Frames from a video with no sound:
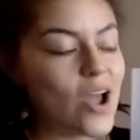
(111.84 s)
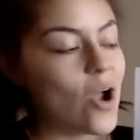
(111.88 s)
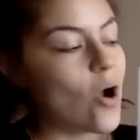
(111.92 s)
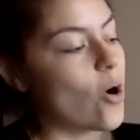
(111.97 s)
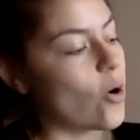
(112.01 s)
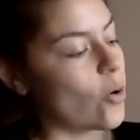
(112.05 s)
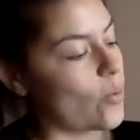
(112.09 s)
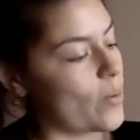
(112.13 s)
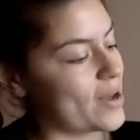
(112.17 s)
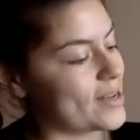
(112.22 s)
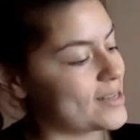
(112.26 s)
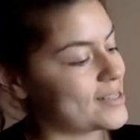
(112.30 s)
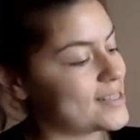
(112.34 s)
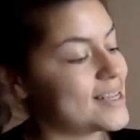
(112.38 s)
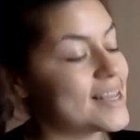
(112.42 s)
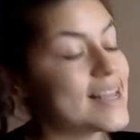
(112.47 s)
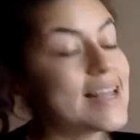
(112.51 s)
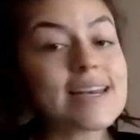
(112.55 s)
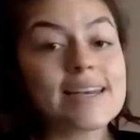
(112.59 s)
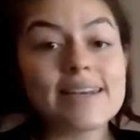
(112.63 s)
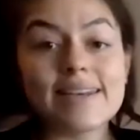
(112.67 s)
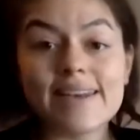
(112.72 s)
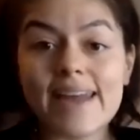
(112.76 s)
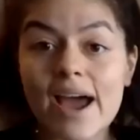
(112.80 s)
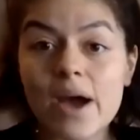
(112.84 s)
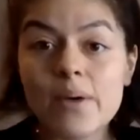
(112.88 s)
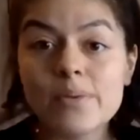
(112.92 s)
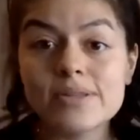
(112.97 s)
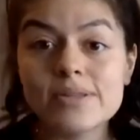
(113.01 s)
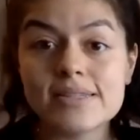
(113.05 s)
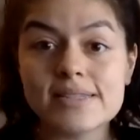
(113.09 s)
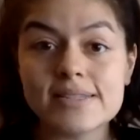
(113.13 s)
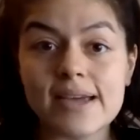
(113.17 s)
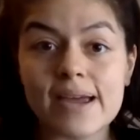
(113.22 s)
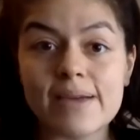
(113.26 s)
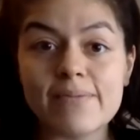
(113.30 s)
All right, now
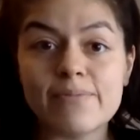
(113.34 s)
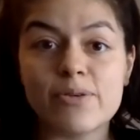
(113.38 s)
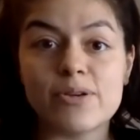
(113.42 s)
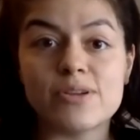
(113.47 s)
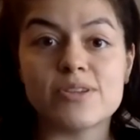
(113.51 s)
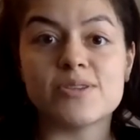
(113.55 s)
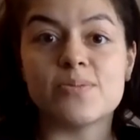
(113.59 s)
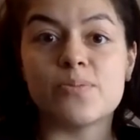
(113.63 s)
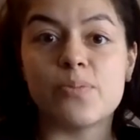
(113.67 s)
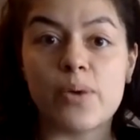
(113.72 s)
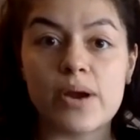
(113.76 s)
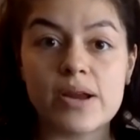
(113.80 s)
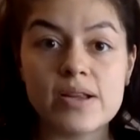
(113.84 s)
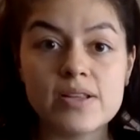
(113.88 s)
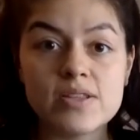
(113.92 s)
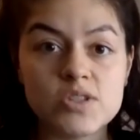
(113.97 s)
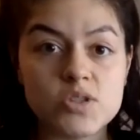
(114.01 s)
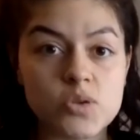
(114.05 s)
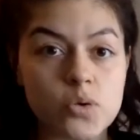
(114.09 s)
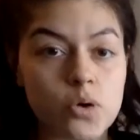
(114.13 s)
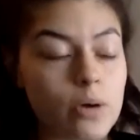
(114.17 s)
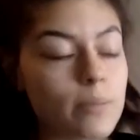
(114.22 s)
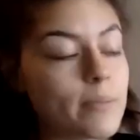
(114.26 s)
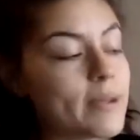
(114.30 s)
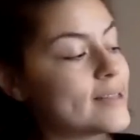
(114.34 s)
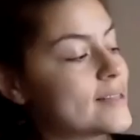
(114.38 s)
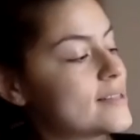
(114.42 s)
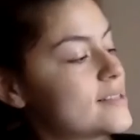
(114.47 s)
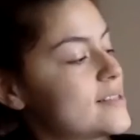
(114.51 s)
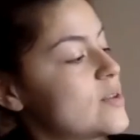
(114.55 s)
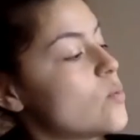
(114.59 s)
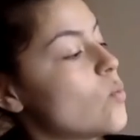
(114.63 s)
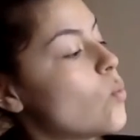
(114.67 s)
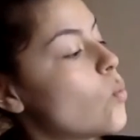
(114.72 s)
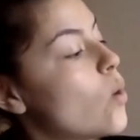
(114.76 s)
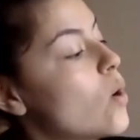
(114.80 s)
it's time for us to brainstorm and
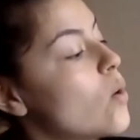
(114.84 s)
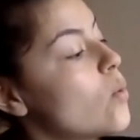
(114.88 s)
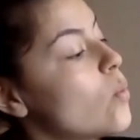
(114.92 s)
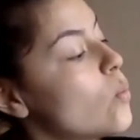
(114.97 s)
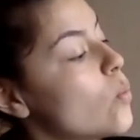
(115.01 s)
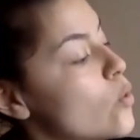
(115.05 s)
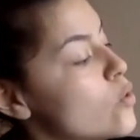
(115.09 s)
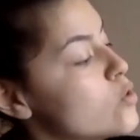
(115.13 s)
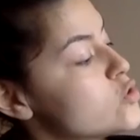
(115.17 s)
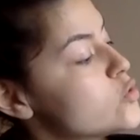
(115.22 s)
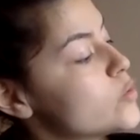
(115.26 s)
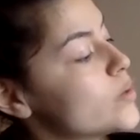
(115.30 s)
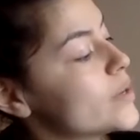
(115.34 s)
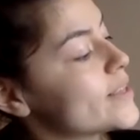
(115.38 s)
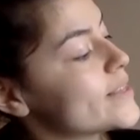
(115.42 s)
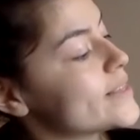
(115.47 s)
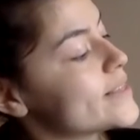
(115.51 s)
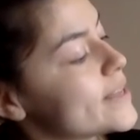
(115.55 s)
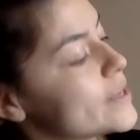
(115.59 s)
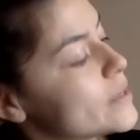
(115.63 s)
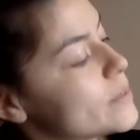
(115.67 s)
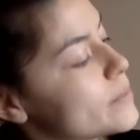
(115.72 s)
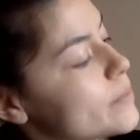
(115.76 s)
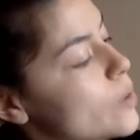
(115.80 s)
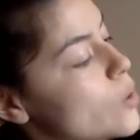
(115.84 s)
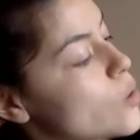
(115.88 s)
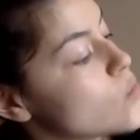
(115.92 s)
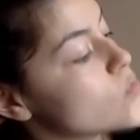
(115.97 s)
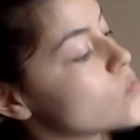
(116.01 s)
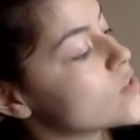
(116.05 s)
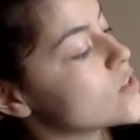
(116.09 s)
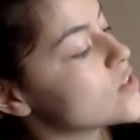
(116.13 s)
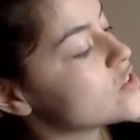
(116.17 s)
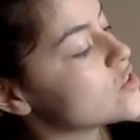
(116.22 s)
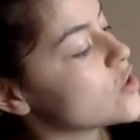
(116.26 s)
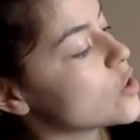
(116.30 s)
see what words we can think
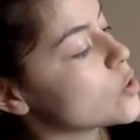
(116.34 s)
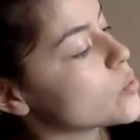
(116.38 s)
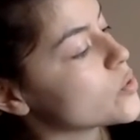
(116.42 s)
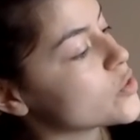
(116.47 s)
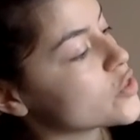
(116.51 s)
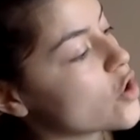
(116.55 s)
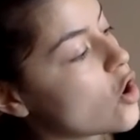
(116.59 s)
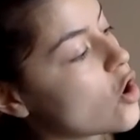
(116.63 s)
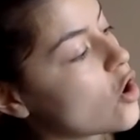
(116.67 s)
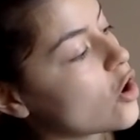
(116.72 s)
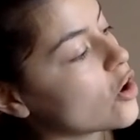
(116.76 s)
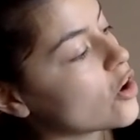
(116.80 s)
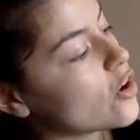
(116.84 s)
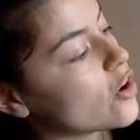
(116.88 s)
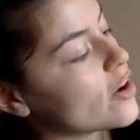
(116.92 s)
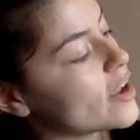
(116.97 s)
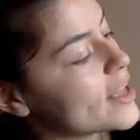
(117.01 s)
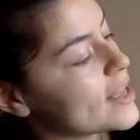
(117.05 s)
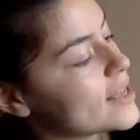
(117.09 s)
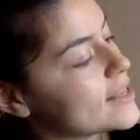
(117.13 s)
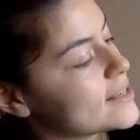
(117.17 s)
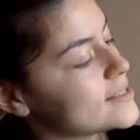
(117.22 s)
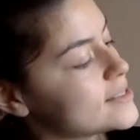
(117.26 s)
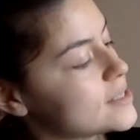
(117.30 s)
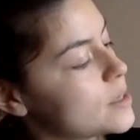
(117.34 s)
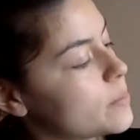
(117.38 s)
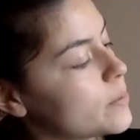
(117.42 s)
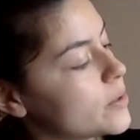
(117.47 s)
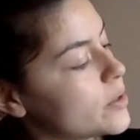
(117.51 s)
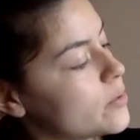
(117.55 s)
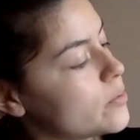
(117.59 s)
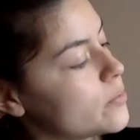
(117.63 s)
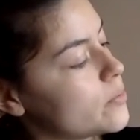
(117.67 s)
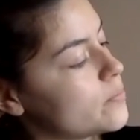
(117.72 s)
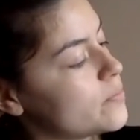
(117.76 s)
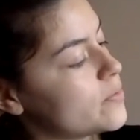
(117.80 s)
about that start with R and
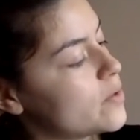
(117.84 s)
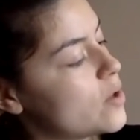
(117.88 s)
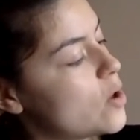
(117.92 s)
W.